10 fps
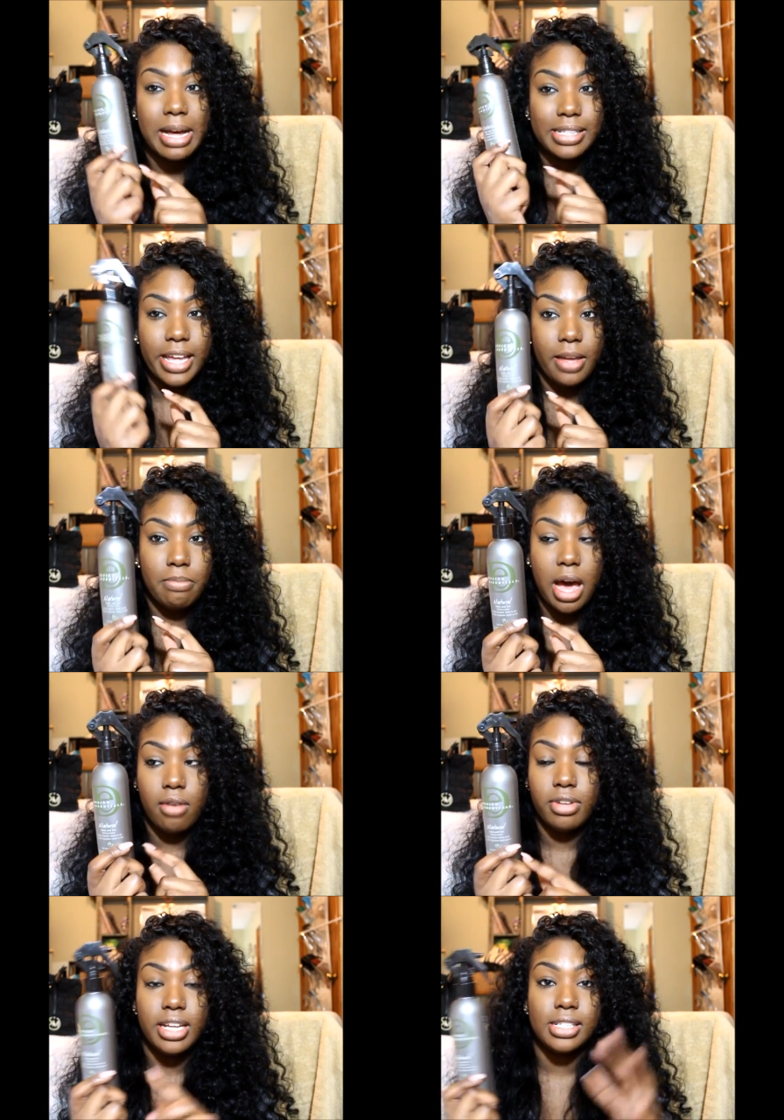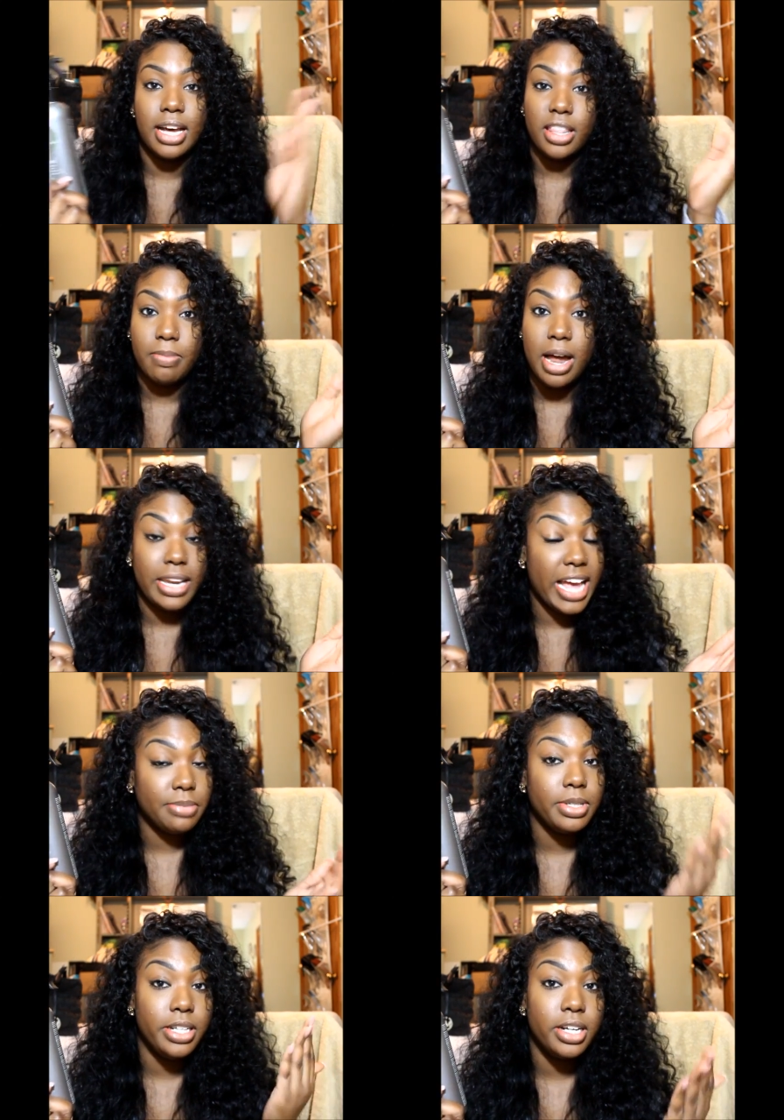my second bottle because the other bottle
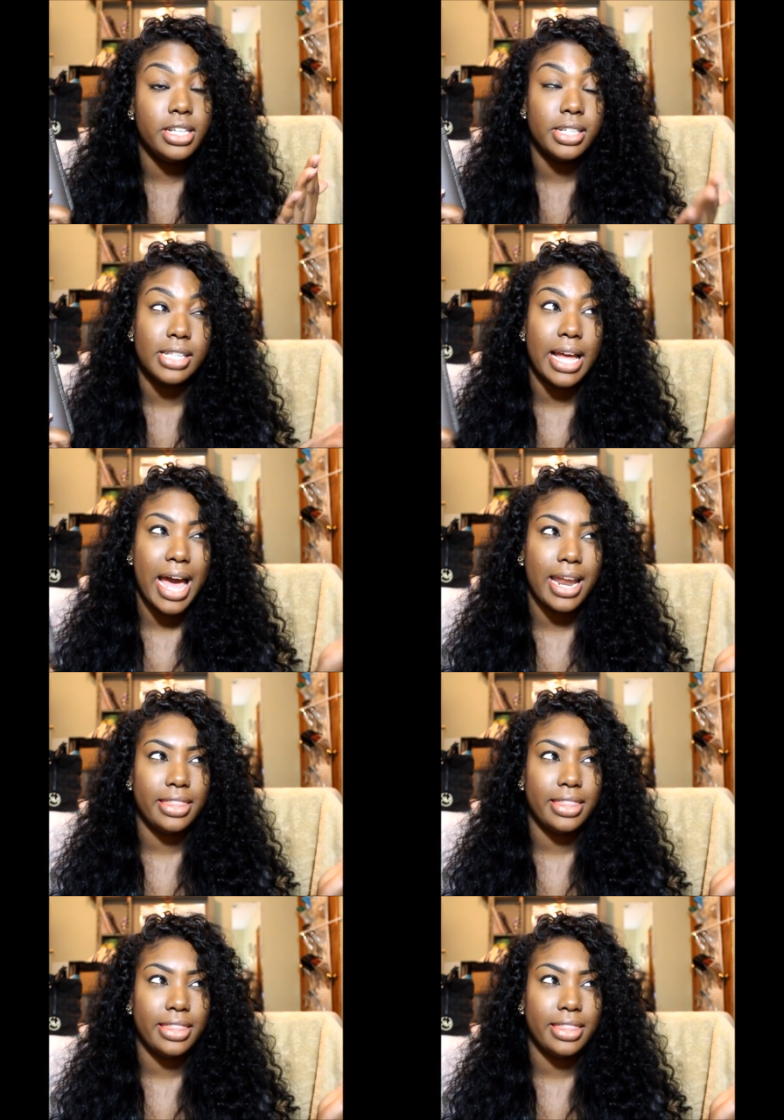lasts me literally since I got it.